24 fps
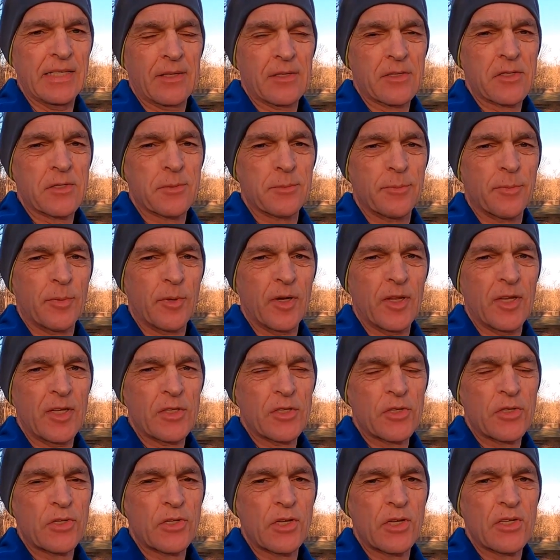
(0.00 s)
There's some pretty
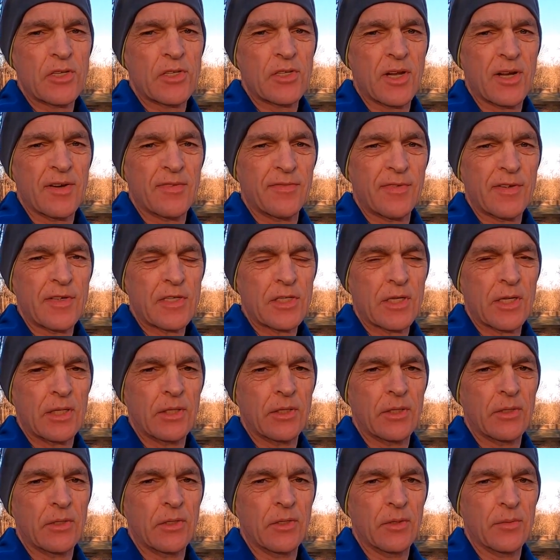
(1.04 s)
interesting stuff I saw
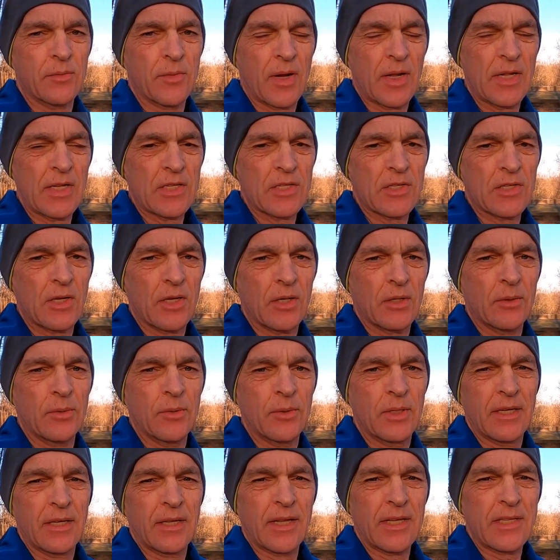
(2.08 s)
during the run, so
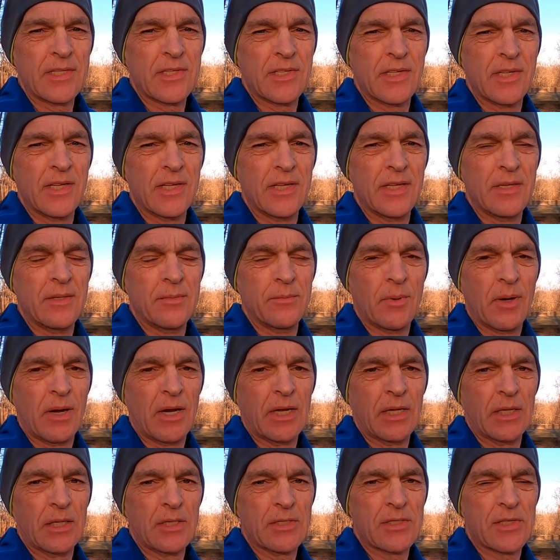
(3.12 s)
let's see what
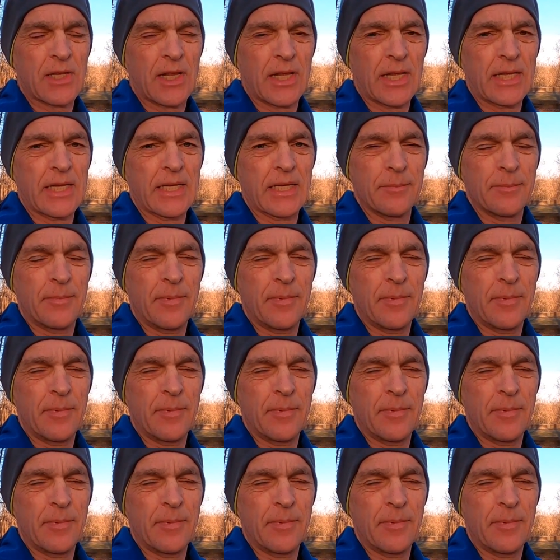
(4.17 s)
it looks like.